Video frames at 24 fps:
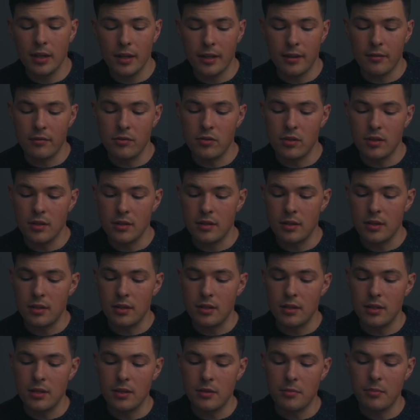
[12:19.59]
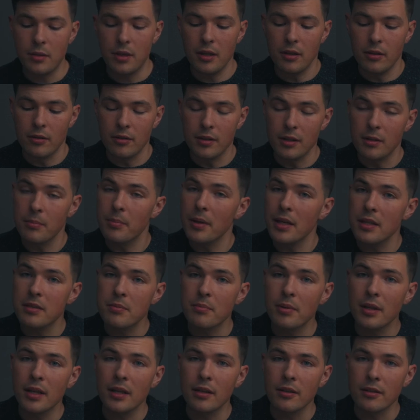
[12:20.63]
Like if you just need the cheese plate, you don't need a base
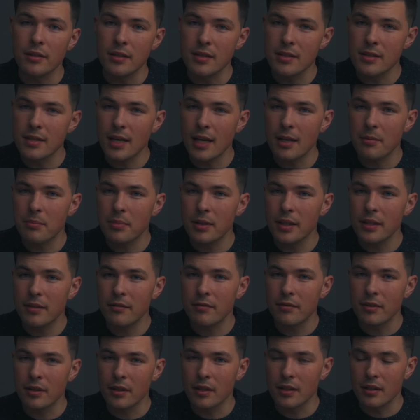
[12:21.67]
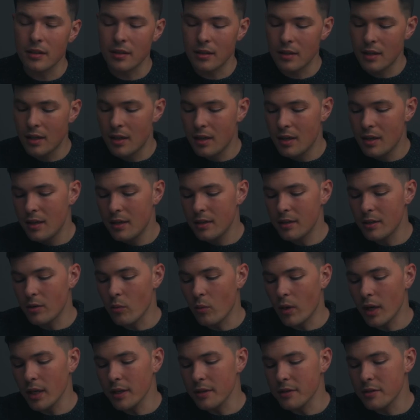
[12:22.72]
plate or the side plate for your
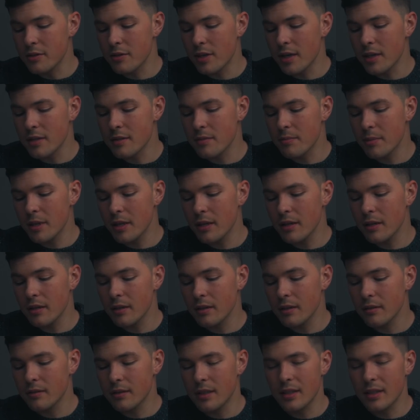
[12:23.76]
wireless transmitter.